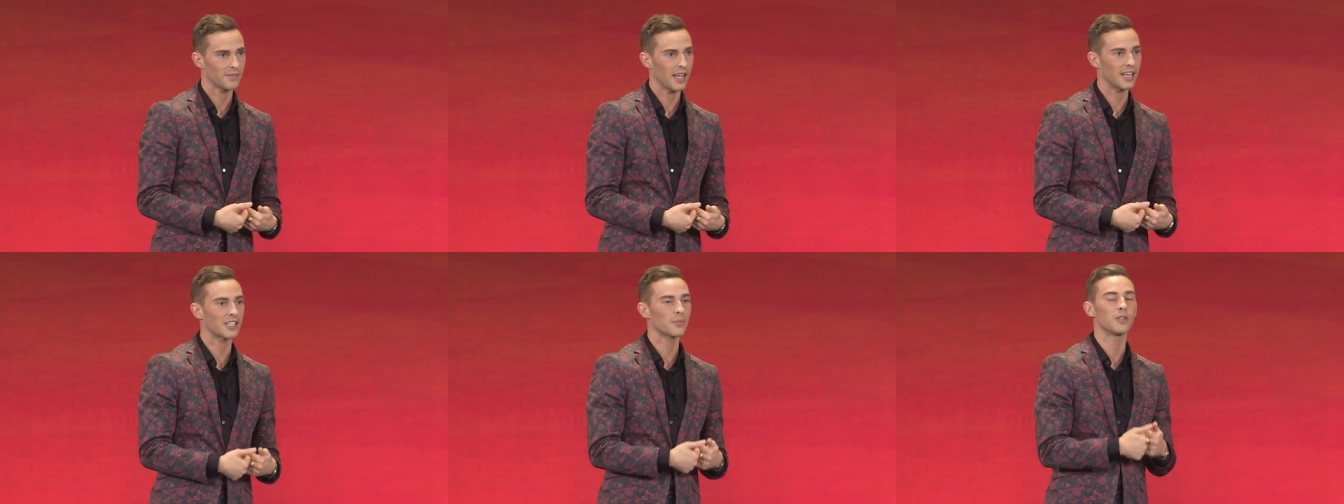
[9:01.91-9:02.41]

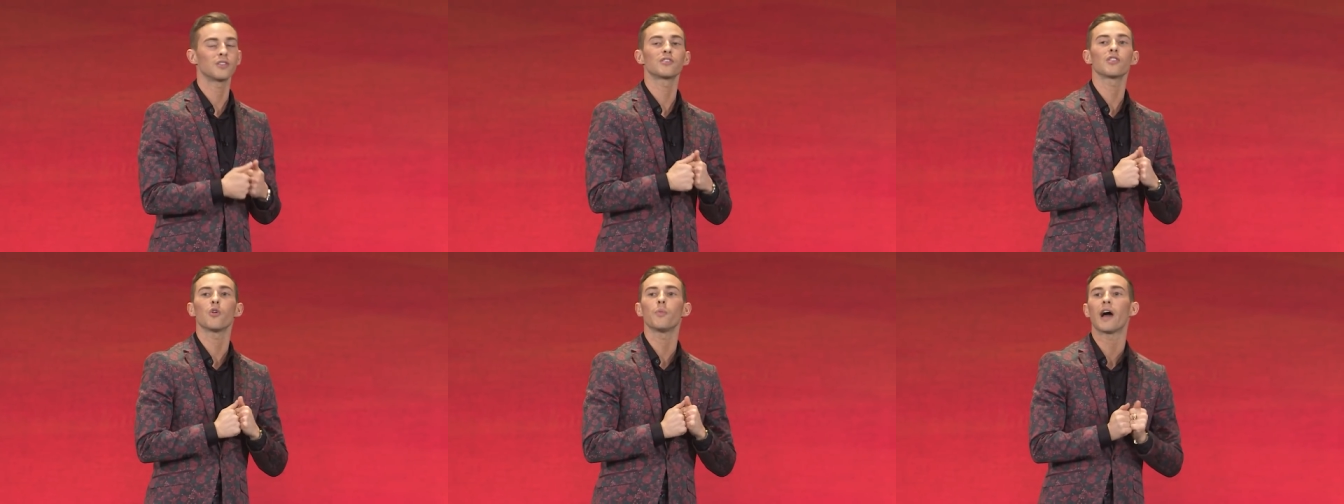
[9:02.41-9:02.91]
And it's been
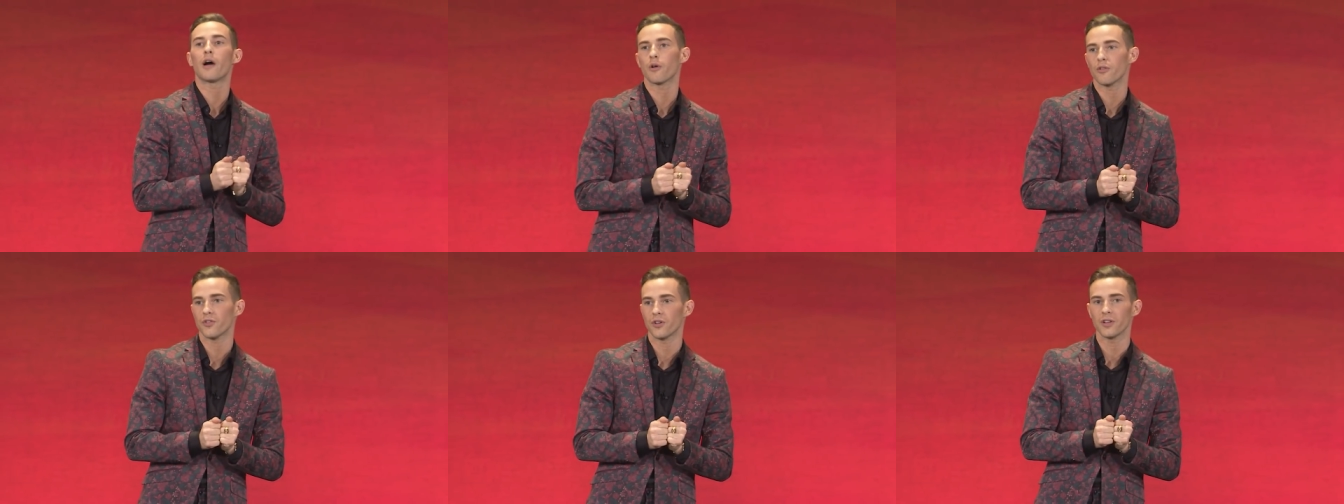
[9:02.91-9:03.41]
so
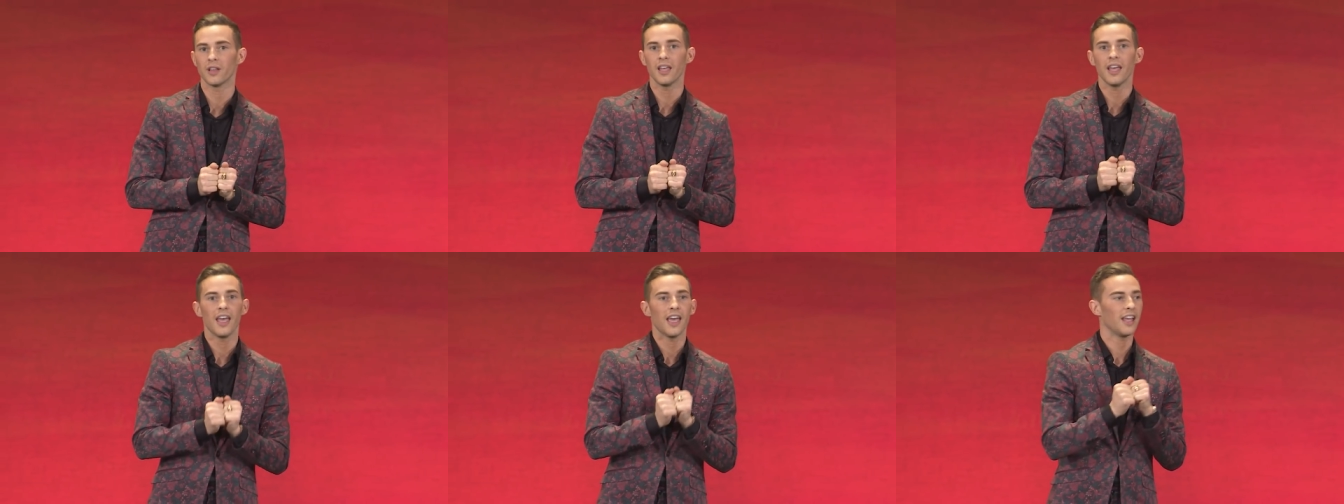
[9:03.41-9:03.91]
powerful.
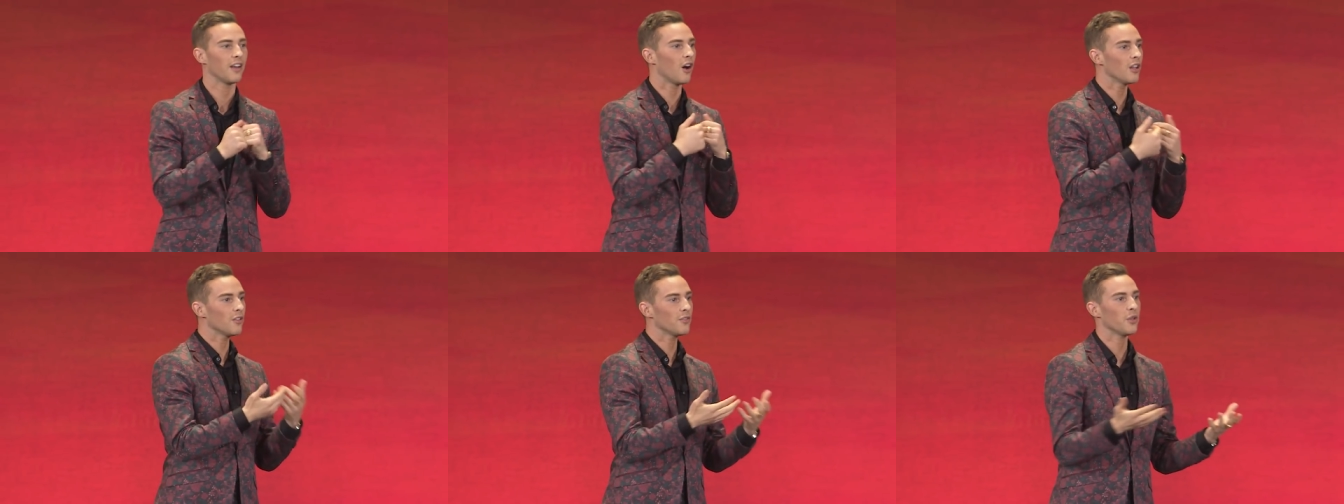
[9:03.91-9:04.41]
And all of you